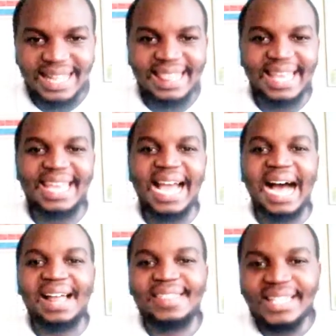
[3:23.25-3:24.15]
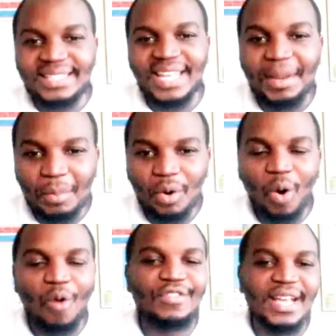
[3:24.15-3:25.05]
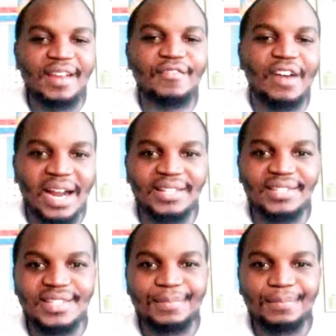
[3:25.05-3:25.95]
they are at the table of deliverance.